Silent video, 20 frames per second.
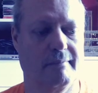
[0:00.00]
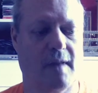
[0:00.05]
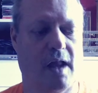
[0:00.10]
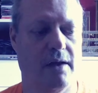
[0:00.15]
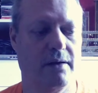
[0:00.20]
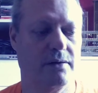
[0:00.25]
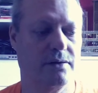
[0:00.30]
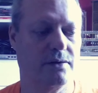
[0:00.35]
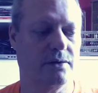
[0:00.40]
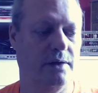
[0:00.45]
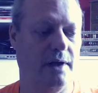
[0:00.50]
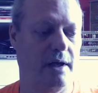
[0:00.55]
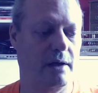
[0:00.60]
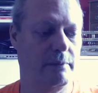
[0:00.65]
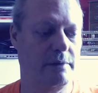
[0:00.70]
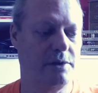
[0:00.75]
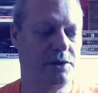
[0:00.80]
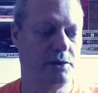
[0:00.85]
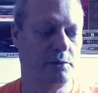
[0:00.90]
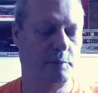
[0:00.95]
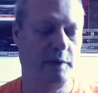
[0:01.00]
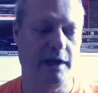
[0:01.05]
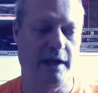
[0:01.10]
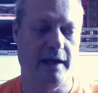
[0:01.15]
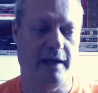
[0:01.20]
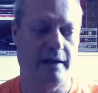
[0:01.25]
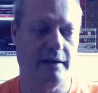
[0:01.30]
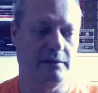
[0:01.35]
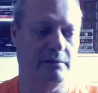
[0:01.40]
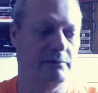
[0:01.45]
So now we should be
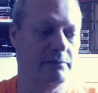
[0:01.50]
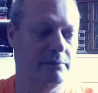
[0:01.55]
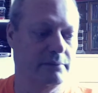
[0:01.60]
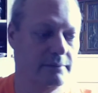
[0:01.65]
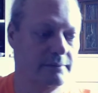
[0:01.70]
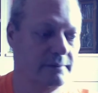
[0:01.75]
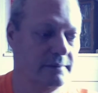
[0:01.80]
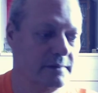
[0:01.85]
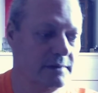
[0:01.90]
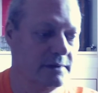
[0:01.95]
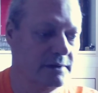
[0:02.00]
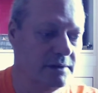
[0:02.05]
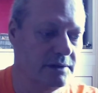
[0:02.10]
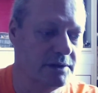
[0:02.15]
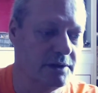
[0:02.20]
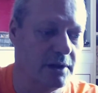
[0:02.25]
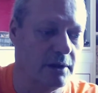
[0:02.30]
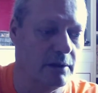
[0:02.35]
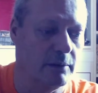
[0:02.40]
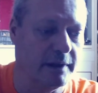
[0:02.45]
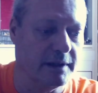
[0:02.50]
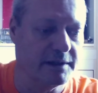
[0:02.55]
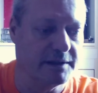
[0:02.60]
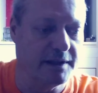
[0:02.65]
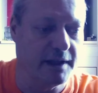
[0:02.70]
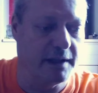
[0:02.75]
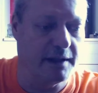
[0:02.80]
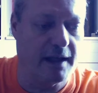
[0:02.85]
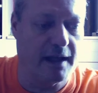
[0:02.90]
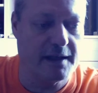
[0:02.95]
active. So we can
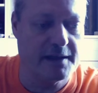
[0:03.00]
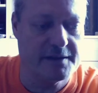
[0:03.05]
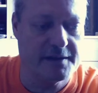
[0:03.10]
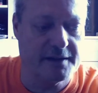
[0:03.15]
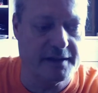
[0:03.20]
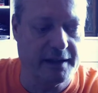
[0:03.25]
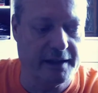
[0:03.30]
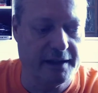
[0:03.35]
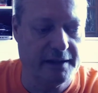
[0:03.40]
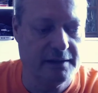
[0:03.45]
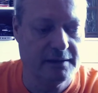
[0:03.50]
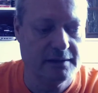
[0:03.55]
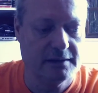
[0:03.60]
set that aside.